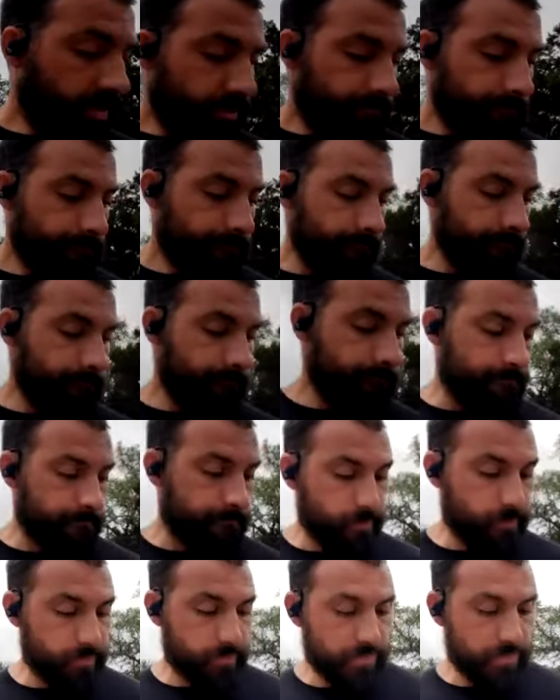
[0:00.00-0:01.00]

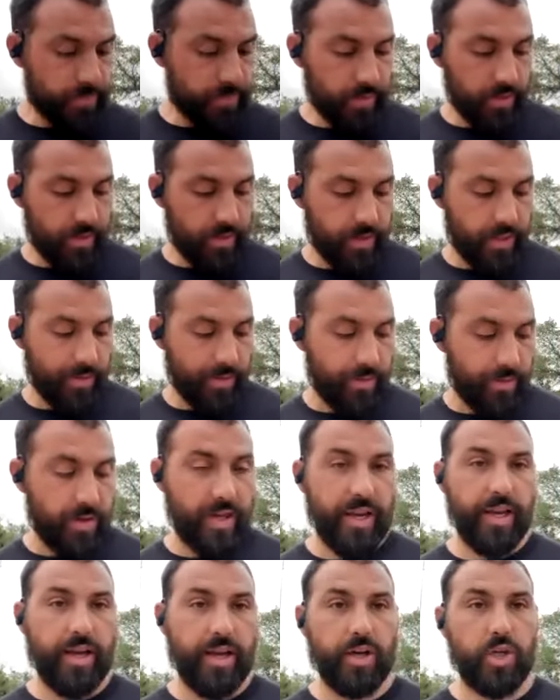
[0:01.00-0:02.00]
Think about getting
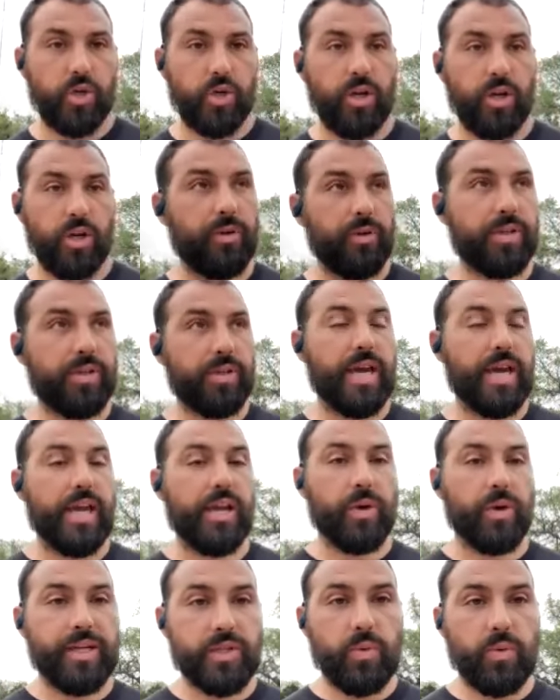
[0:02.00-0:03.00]
on a treadmill. Yeah, you
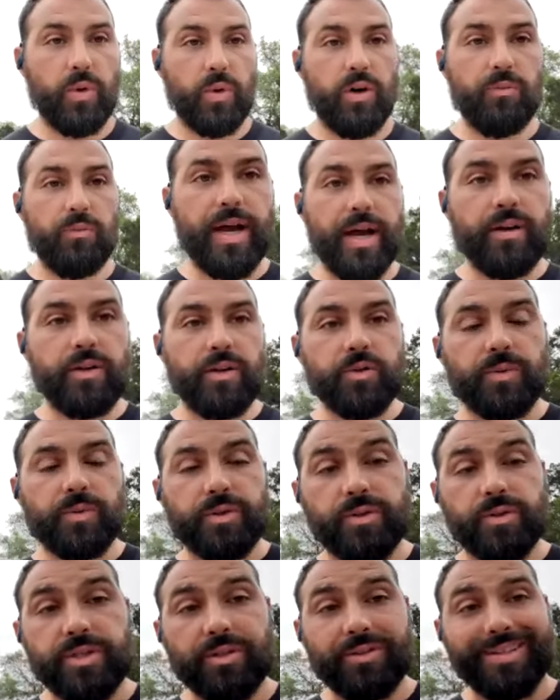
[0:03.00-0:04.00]
ran 12 miles, but you're
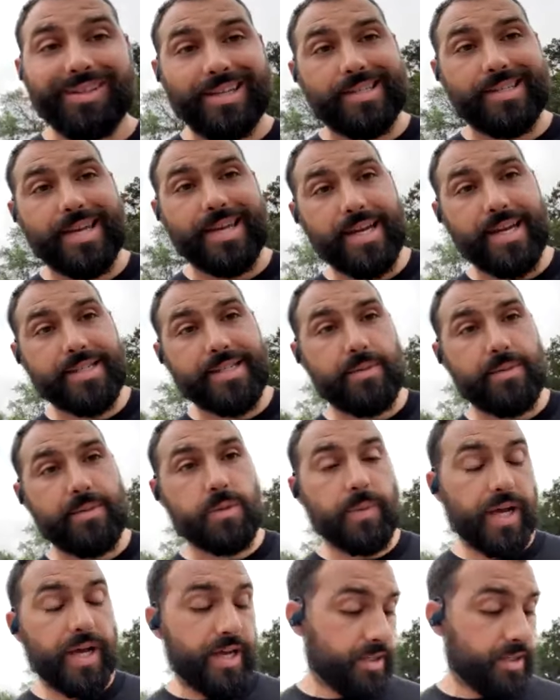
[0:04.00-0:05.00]
still in the exact same
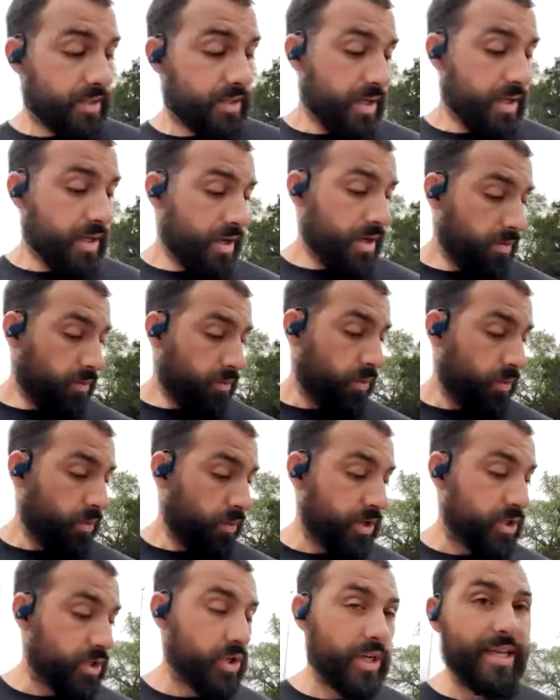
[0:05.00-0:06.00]
spot. We want
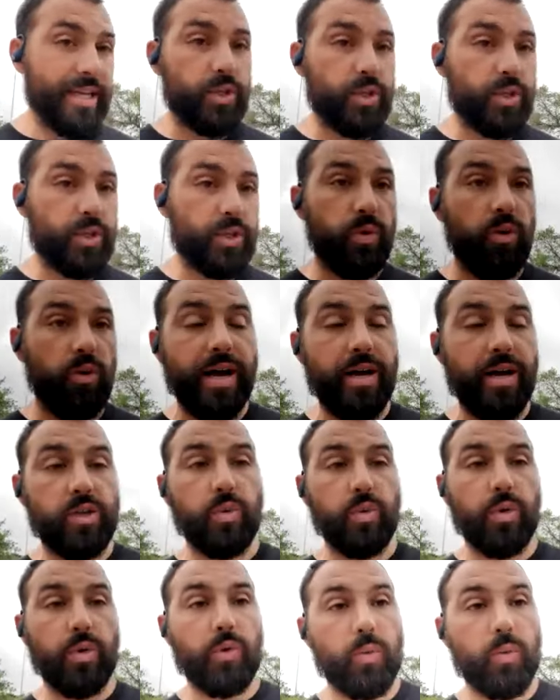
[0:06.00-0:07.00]
you to get 12 miles worth of
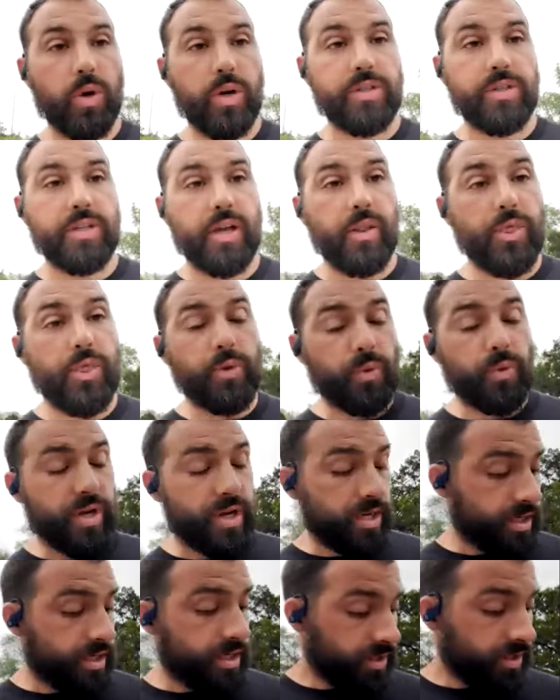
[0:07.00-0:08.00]
work done. 3,
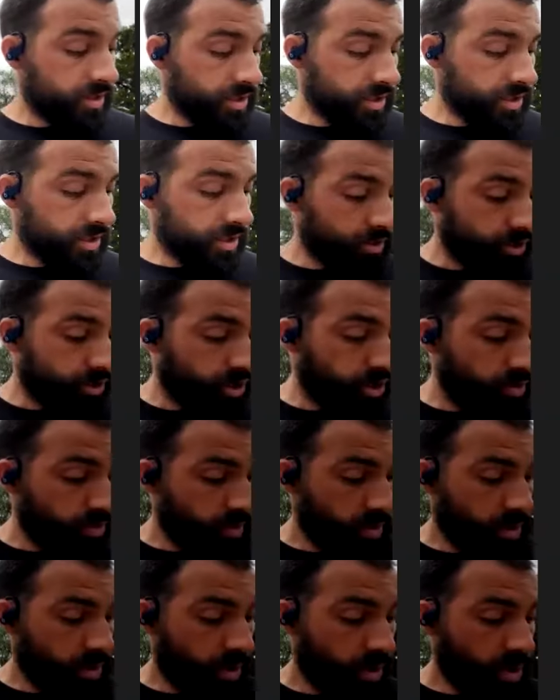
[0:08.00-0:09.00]
2,
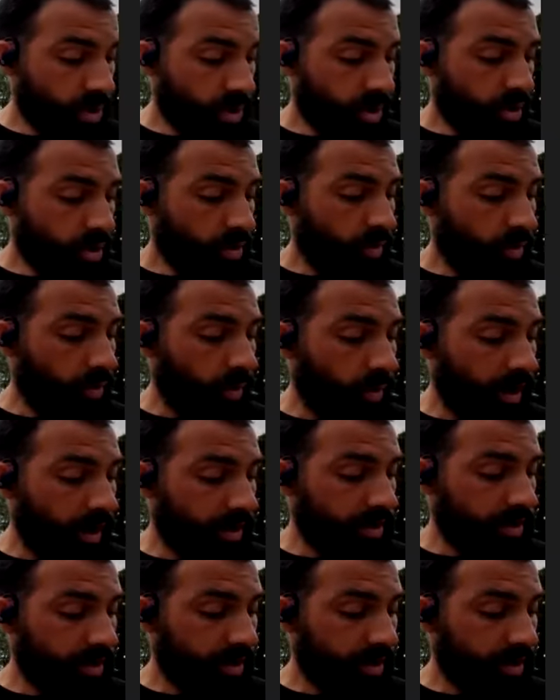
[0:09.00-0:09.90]
1.